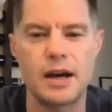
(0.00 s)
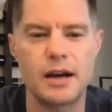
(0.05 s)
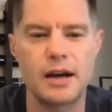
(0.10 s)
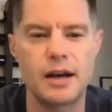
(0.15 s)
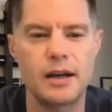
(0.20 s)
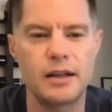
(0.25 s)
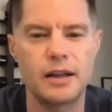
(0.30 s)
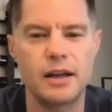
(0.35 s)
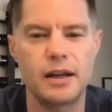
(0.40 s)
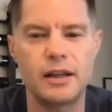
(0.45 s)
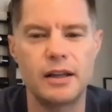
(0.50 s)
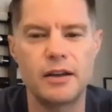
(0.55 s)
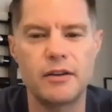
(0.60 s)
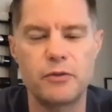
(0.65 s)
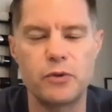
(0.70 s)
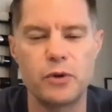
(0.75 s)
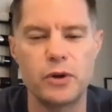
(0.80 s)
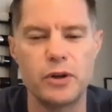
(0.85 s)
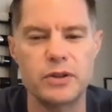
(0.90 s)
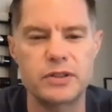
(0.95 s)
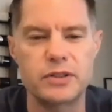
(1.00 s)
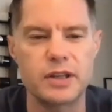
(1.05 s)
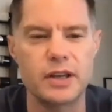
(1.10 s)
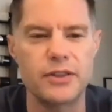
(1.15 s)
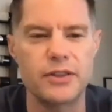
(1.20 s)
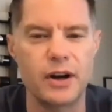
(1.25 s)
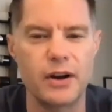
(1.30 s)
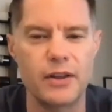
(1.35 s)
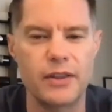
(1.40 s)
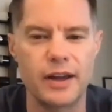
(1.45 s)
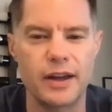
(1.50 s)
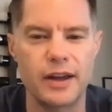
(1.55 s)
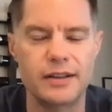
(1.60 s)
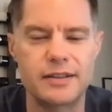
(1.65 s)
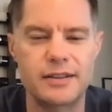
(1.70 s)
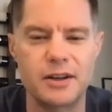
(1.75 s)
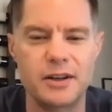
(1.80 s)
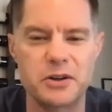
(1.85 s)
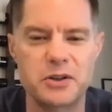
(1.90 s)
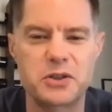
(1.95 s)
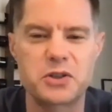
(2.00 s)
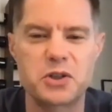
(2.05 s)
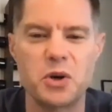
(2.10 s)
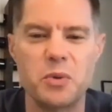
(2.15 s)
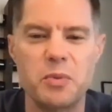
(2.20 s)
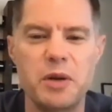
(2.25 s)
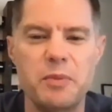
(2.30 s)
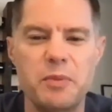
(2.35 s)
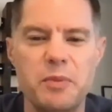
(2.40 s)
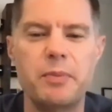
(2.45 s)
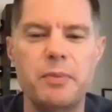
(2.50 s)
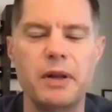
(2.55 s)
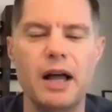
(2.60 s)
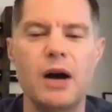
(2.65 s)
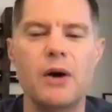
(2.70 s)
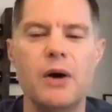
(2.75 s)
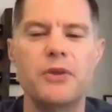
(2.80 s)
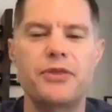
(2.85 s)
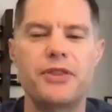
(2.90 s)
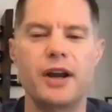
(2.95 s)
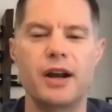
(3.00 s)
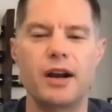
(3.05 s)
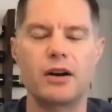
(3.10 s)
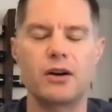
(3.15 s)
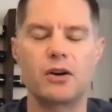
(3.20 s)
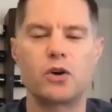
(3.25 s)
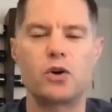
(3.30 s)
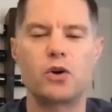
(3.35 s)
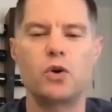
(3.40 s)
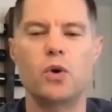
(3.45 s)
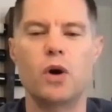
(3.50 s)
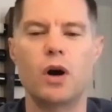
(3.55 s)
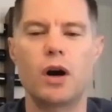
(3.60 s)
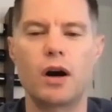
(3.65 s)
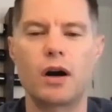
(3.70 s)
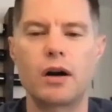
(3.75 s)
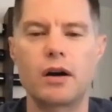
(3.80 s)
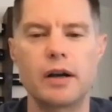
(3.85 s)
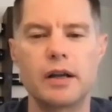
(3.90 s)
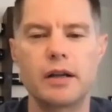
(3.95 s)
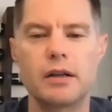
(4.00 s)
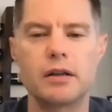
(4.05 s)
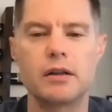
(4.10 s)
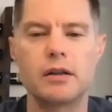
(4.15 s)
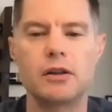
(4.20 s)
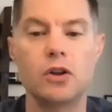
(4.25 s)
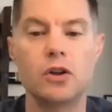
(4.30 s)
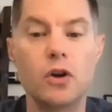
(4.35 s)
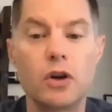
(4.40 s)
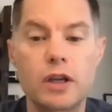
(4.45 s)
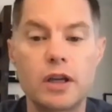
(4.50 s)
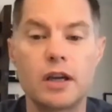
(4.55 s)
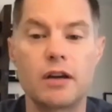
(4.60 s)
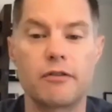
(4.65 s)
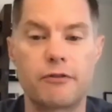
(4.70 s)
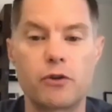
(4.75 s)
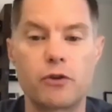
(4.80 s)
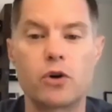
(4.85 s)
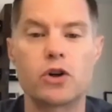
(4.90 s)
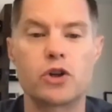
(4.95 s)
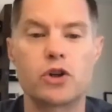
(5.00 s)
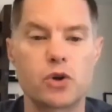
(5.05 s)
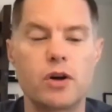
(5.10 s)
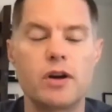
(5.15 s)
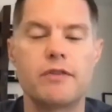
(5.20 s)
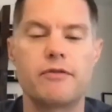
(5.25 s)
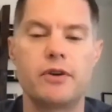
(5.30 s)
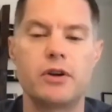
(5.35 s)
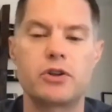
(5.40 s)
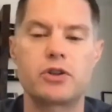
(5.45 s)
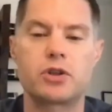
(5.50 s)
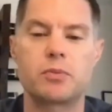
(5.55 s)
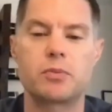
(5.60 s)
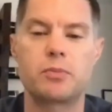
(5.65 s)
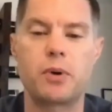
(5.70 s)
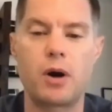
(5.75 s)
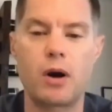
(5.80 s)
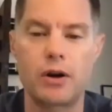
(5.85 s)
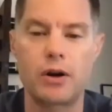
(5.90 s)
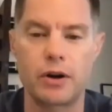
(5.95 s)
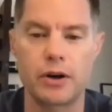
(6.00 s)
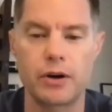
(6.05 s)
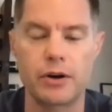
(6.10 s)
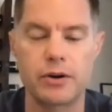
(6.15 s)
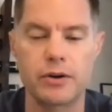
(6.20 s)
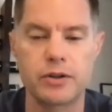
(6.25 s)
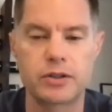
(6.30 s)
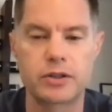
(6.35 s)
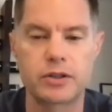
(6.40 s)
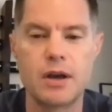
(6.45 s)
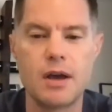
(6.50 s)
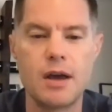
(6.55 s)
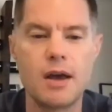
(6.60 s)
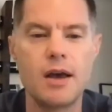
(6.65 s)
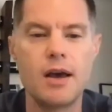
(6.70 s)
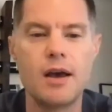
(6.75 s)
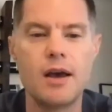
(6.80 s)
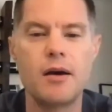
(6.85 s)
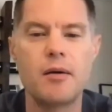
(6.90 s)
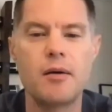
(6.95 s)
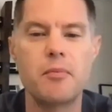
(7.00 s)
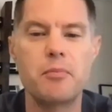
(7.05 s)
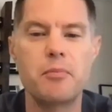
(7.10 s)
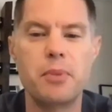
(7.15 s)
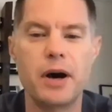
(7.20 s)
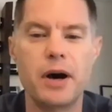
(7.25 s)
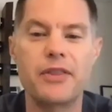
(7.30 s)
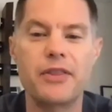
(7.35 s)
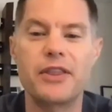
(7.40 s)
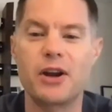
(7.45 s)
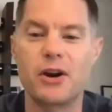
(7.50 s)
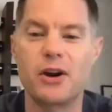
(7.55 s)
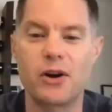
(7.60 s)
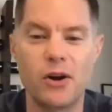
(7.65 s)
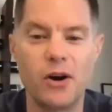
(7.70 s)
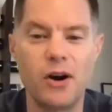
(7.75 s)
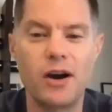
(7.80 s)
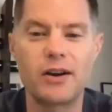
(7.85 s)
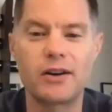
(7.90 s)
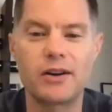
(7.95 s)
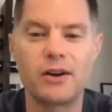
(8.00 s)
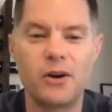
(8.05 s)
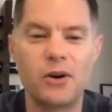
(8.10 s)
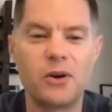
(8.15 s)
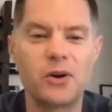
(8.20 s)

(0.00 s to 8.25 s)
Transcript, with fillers: I love what you said there, that there are so many people out there who are looking for joint venture partners, but they are not all